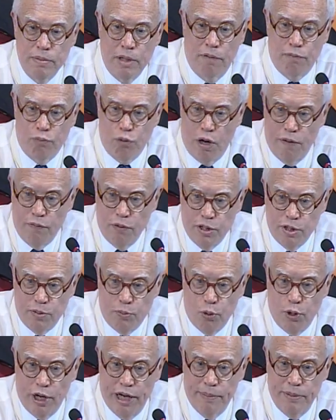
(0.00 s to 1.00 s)
of uh, preference
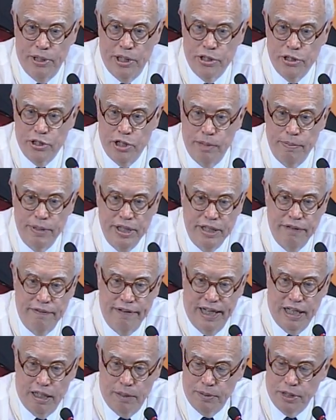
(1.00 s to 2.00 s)
parameters that have been
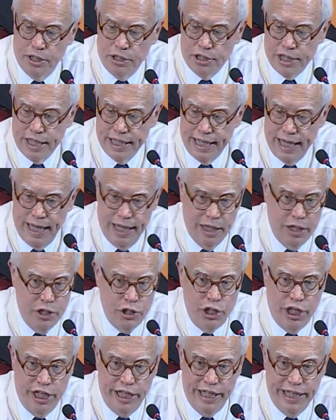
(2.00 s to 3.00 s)
developed in
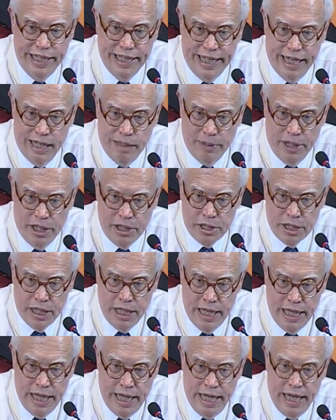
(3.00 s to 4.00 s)
psychology and economics.
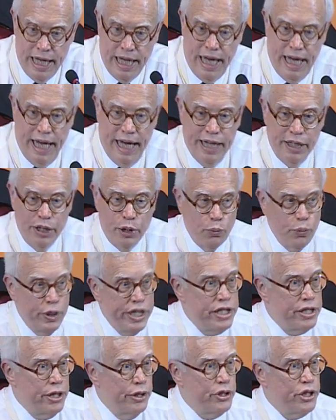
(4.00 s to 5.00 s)
And the
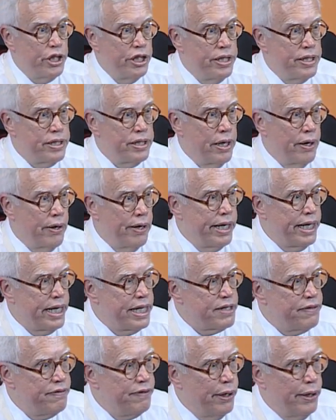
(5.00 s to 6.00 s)
research in this area
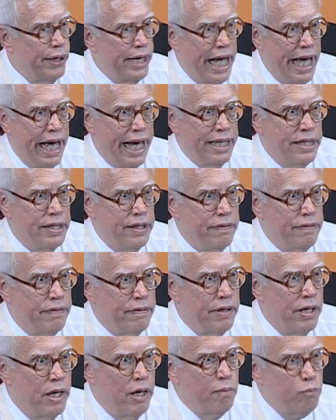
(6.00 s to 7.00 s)
is very active,
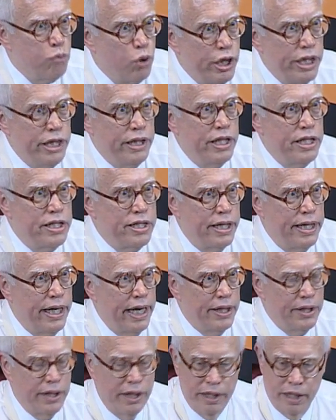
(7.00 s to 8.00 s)
putting these
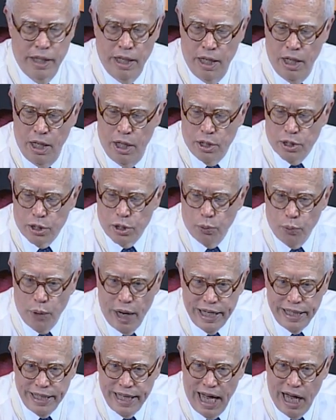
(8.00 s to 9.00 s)
together. So
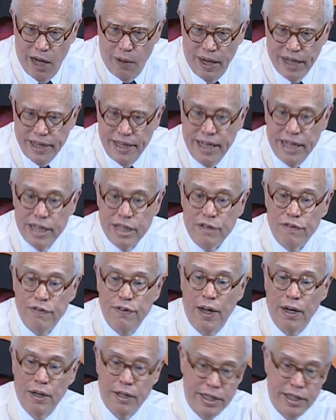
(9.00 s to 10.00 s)
right now, I think it's fair